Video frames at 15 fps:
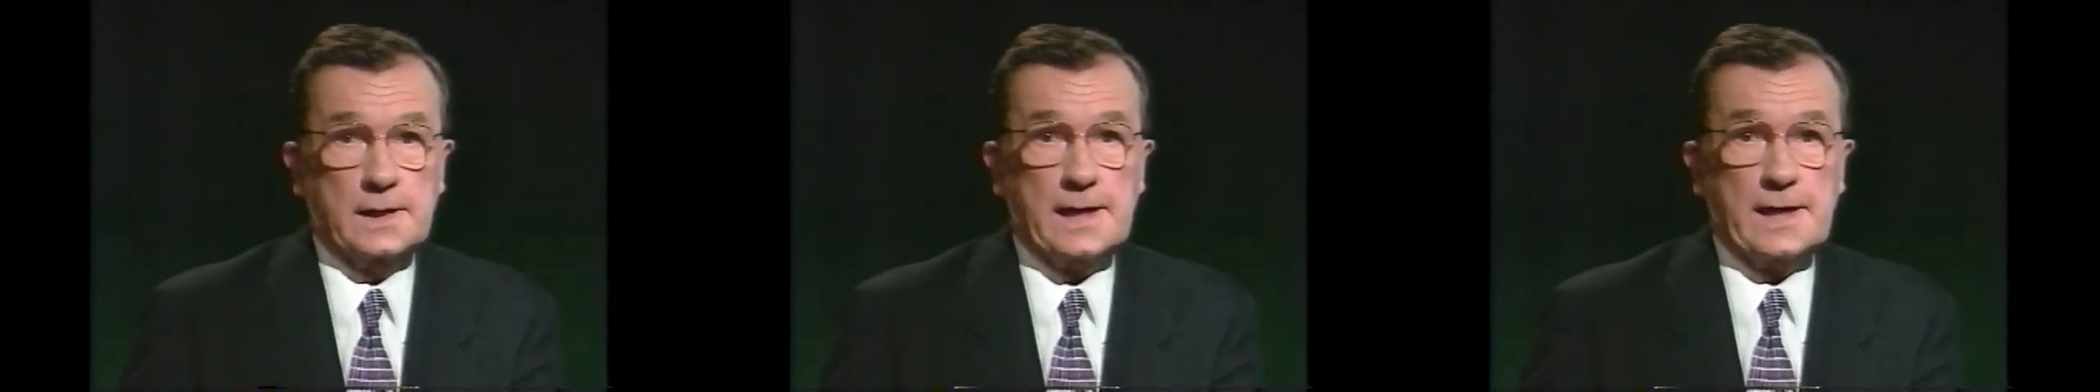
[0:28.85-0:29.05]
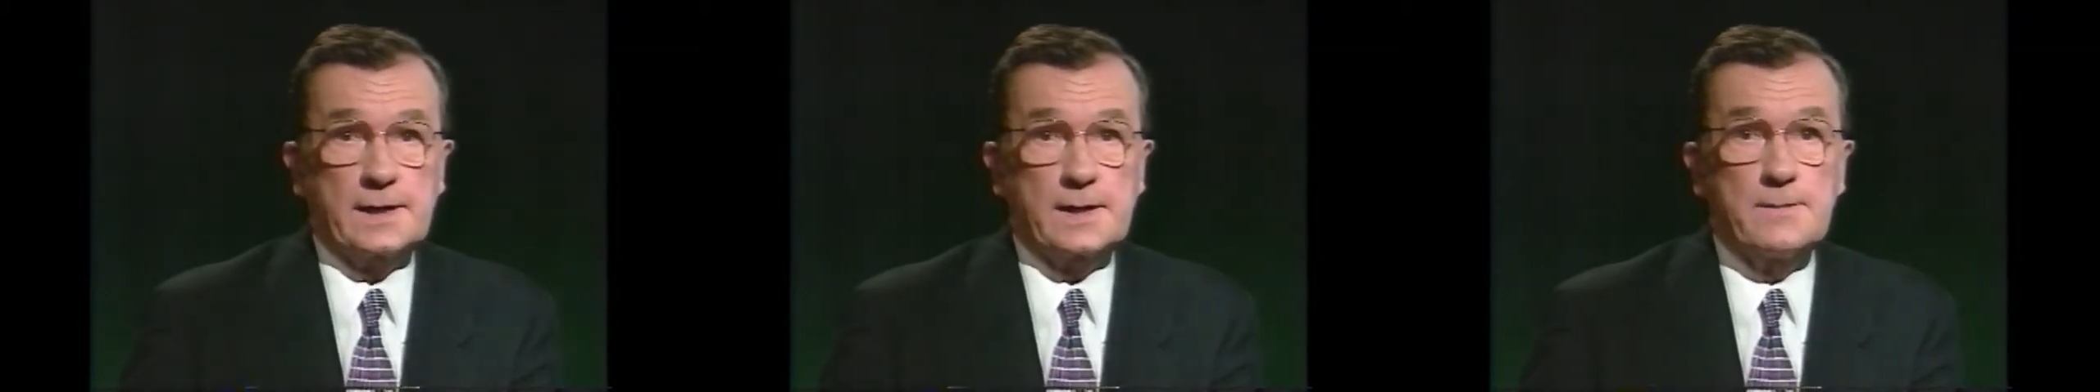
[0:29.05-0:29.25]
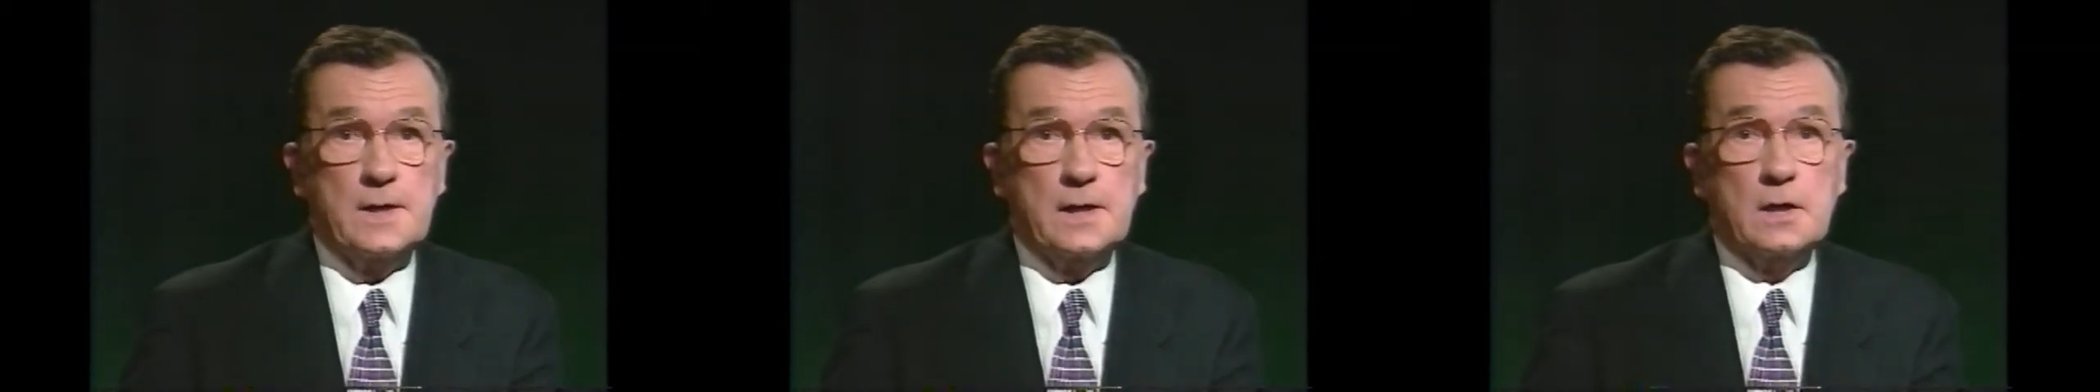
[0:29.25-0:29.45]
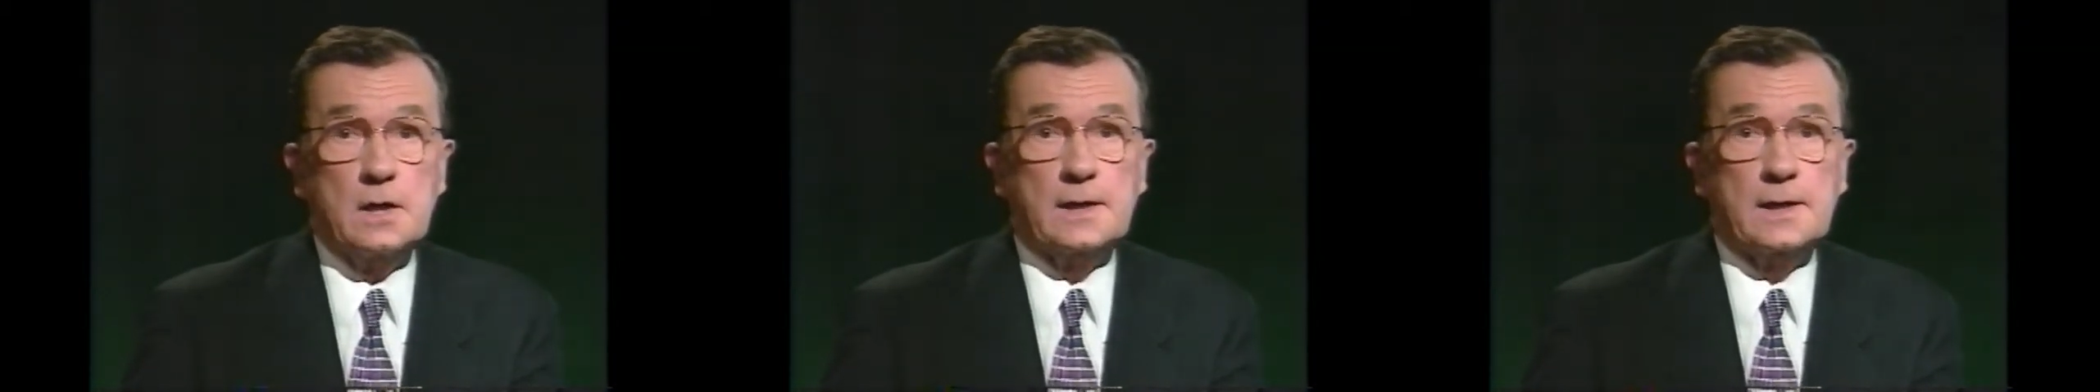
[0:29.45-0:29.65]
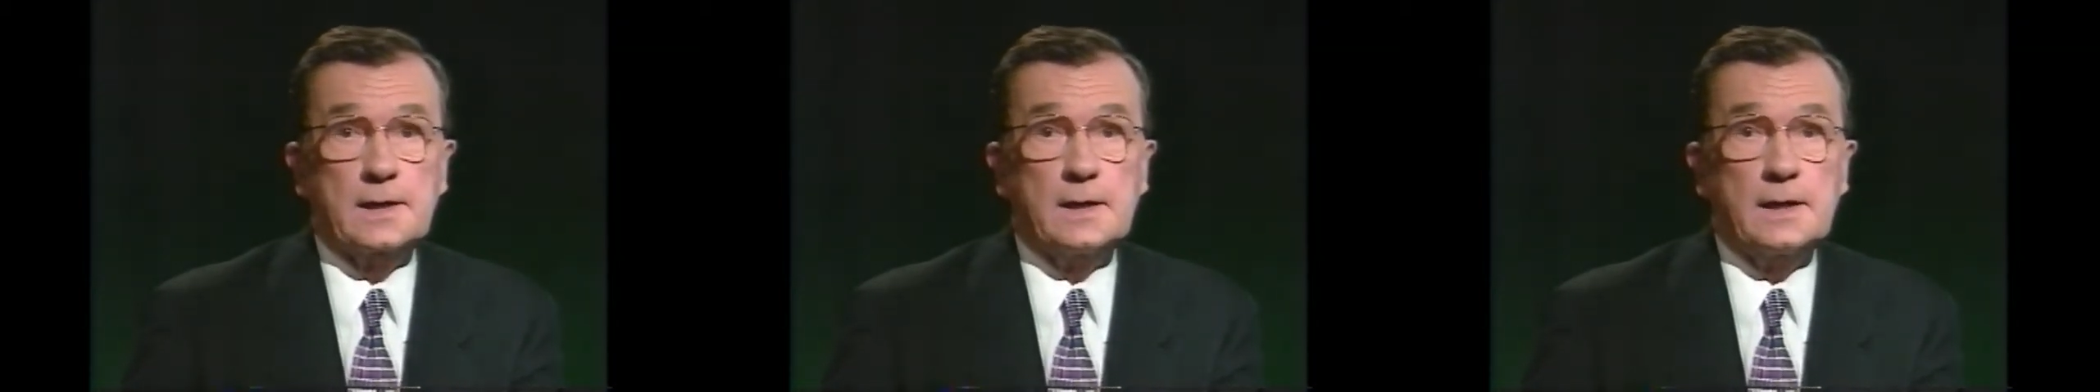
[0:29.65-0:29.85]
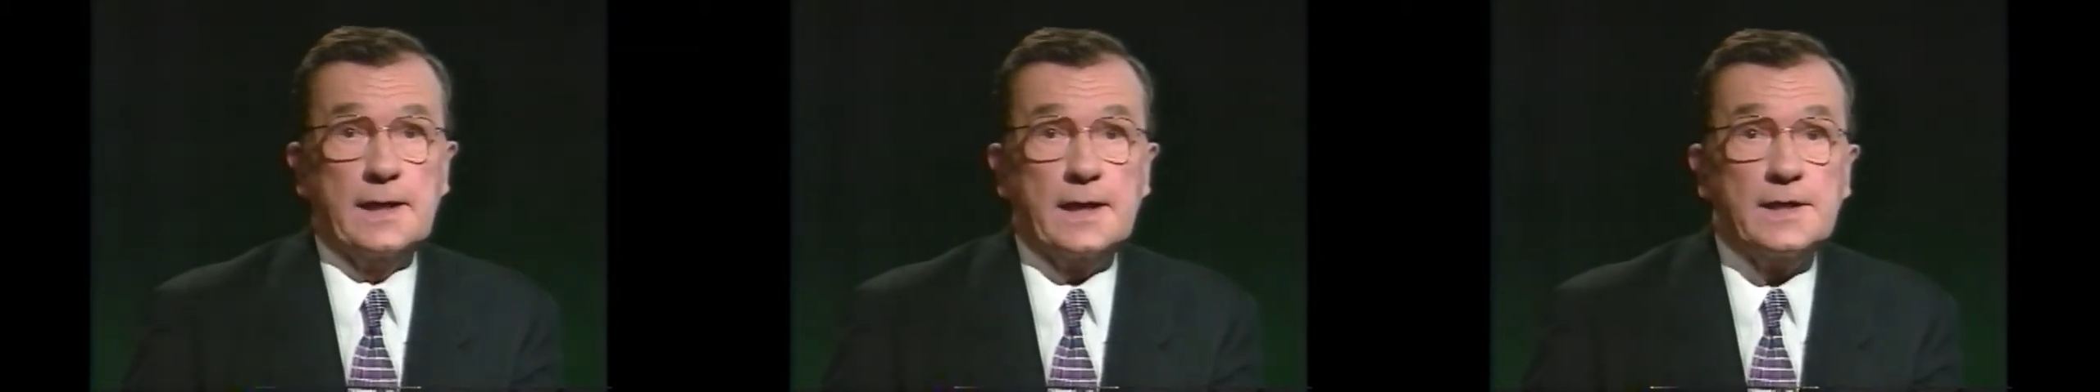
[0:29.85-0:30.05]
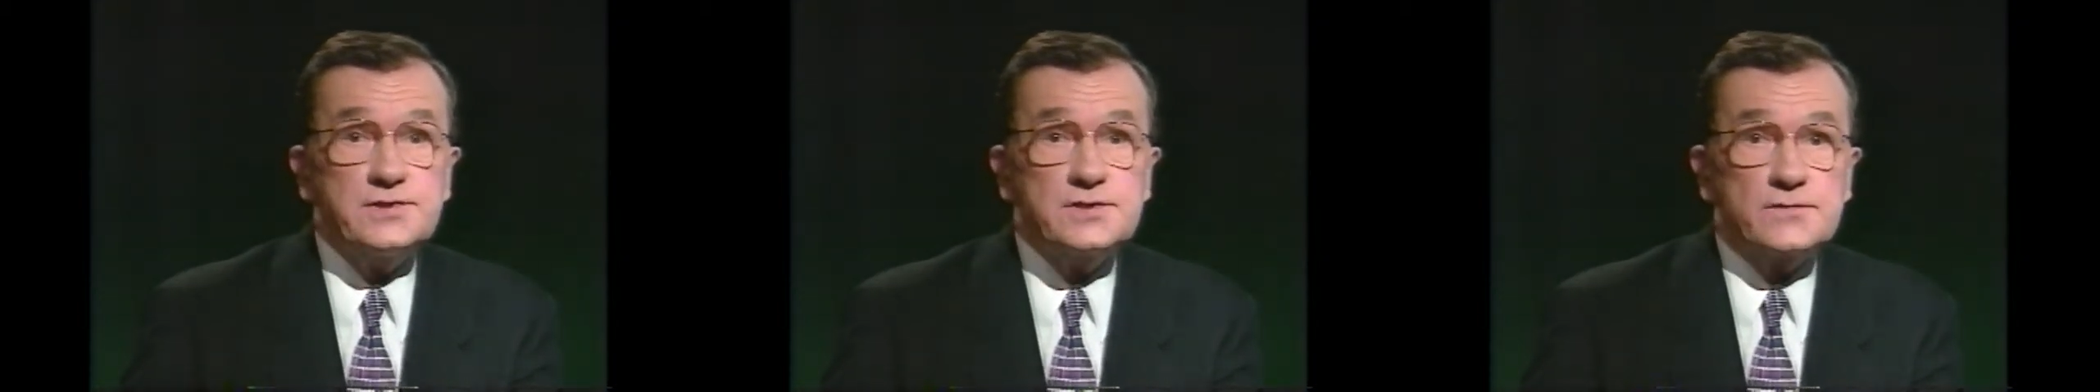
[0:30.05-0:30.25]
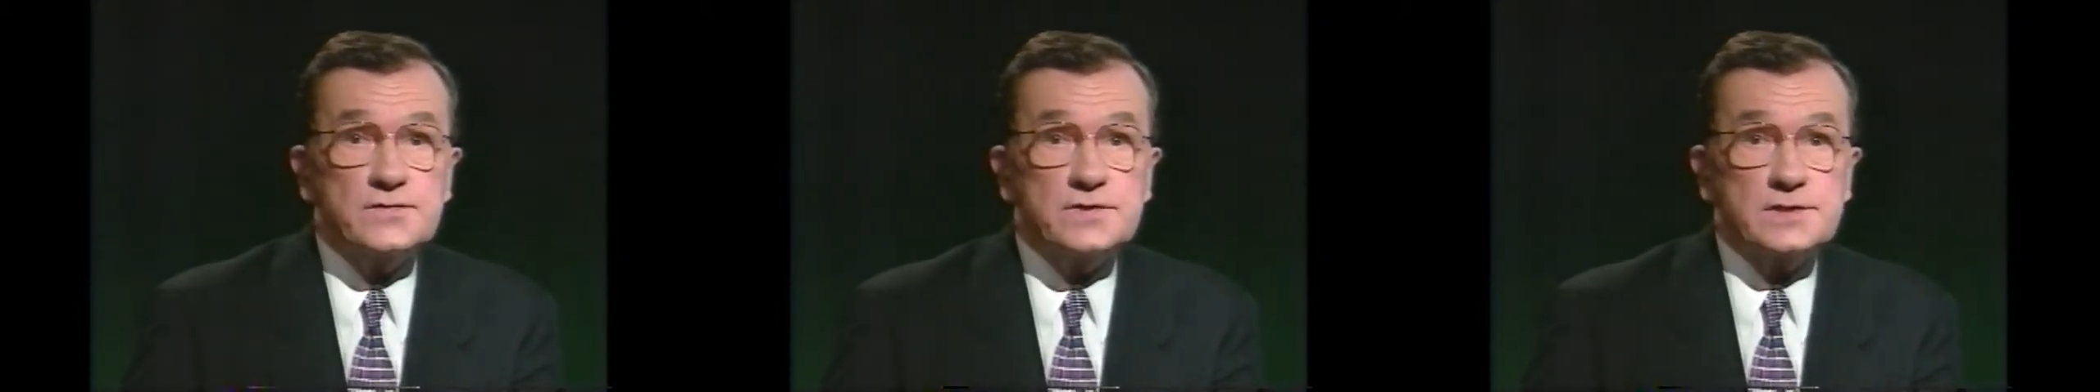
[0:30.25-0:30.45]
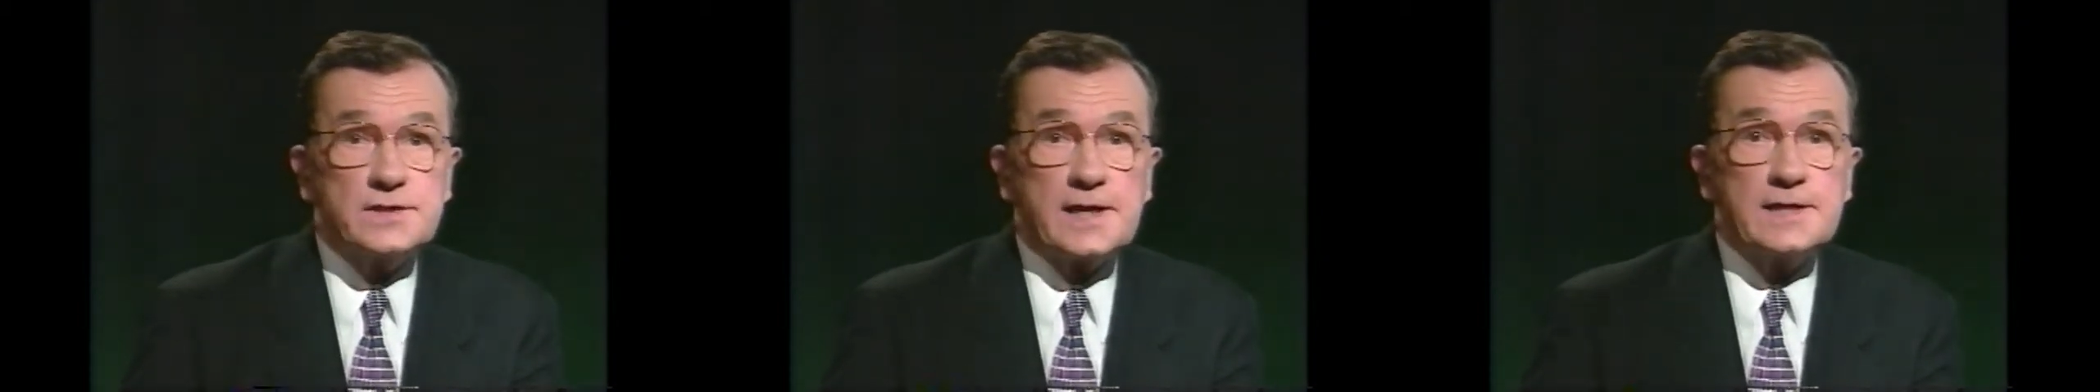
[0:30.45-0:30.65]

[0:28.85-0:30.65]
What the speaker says: Latin America, heads of